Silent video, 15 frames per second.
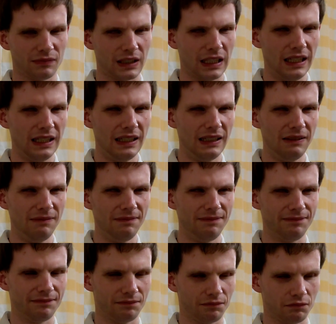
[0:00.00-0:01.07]

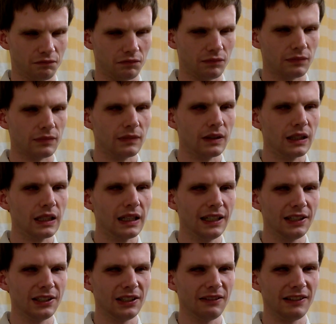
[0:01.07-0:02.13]
I
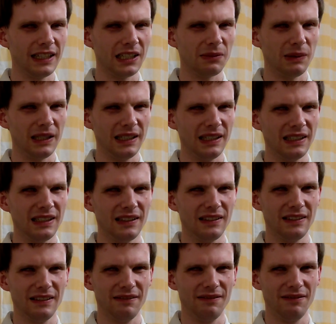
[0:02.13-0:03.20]
should have explained,
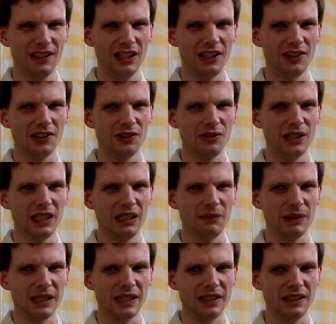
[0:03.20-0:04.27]
we are talking
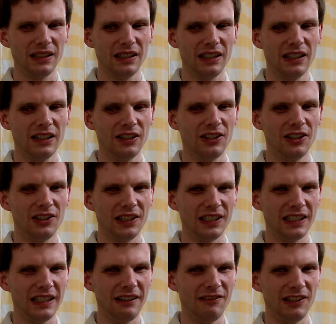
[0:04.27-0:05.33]
about target
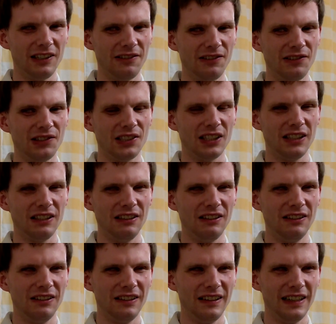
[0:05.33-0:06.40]
air rifle, so
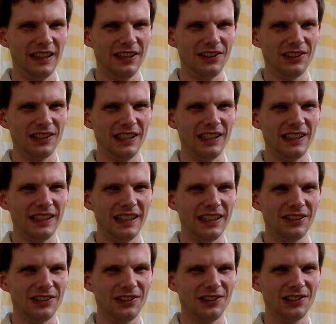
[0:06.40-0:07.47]
it does need an air
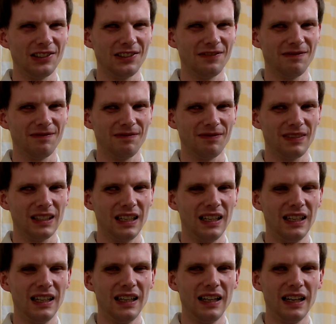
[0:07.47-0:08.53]
source.
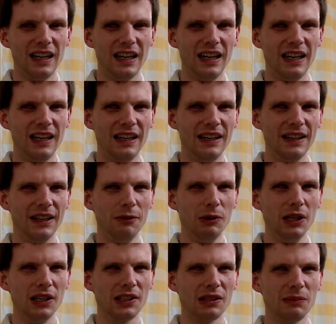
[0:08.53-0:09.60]
There
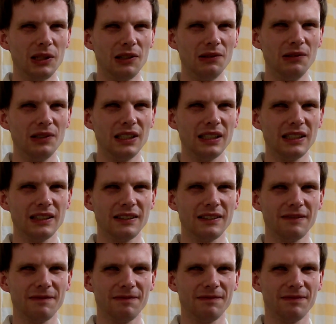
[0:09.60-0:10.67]
were some older
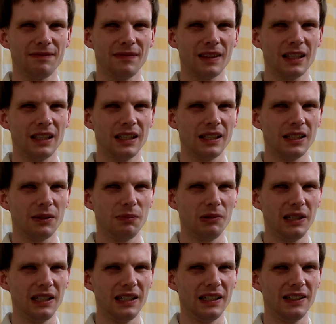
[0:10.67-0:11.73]

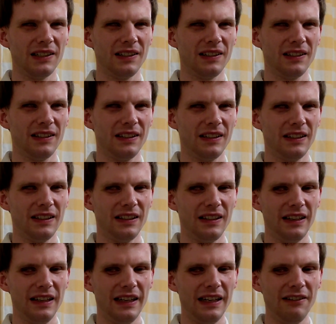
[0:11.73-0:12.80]
spring
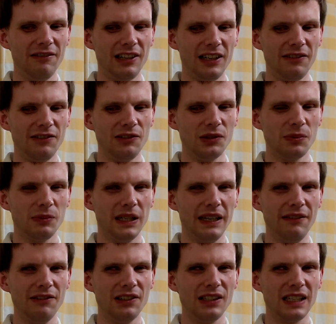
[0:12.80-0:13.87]
air rifles where it
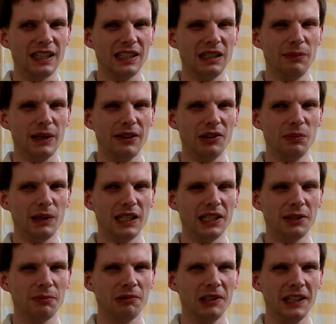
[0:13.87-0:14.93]
was actually powered by a
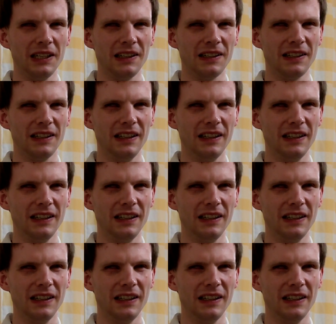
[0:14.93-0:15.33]
spring.